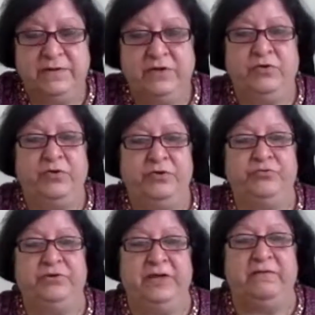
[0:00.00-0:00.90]
in order to
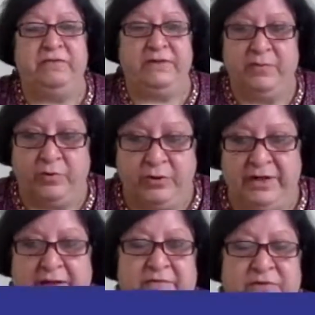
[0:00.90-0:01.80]
deal with that body
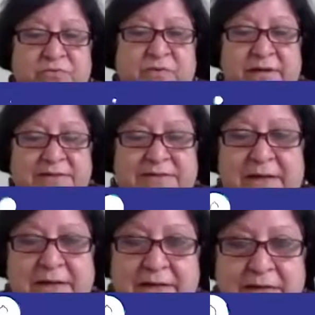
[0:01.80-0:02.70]
language to
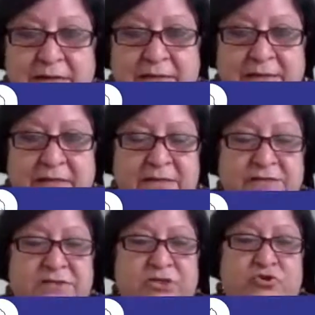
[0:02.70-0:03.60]
understand that
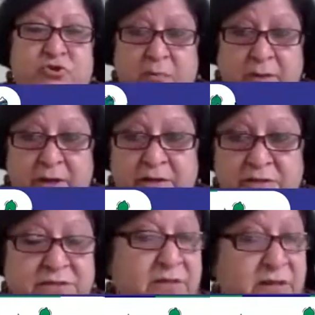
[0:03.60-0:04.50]
this is a trauma,
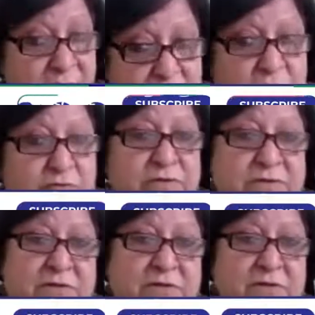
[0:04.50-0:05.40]
this is an
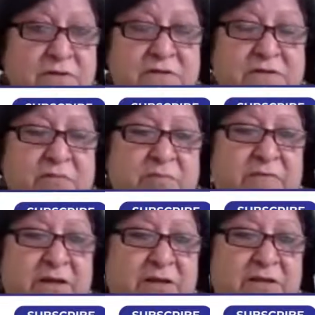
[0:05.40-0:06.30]
abuse. This can be
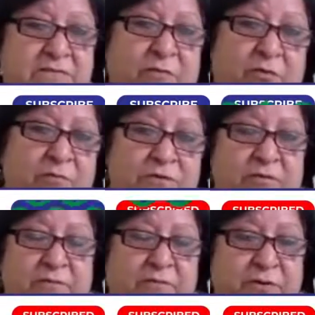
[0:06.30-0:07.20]
various forms
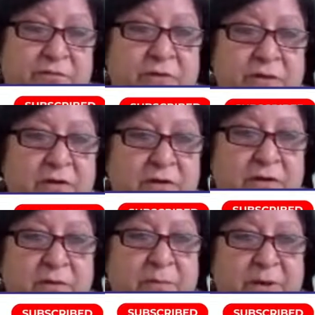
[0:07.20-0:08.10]
of
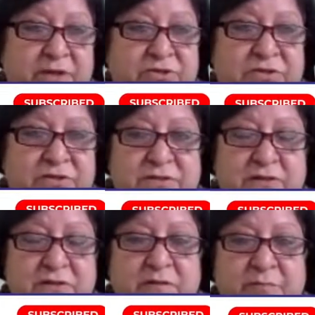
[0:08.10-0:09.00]
repercussions.
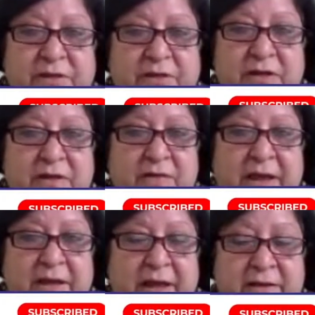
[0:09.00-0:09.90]
But
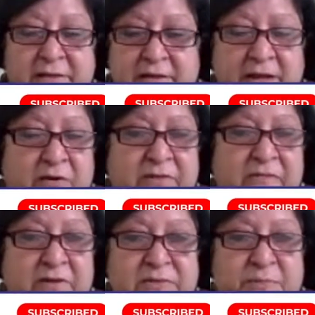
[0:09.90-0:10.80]
and none of them
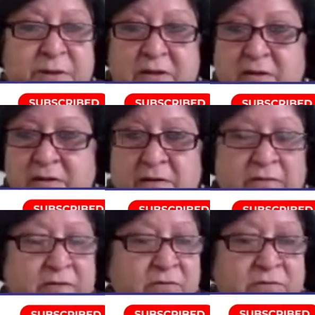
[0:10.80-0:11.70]
will speak.
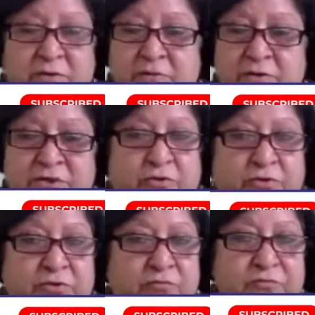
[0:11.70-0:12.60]
They're going to shout
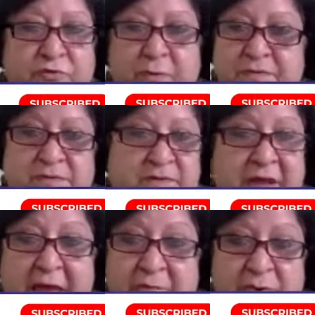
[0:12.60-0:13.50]
on the rooftops and say,
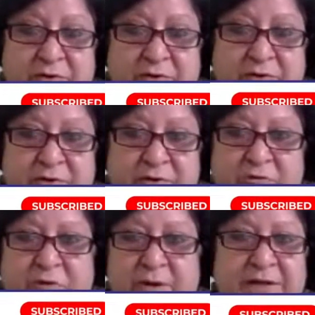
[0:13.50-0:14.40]
"Hey, I've
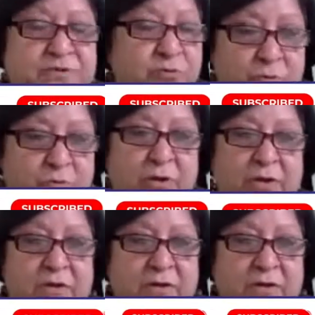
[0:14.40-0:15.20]
been traumatized." No,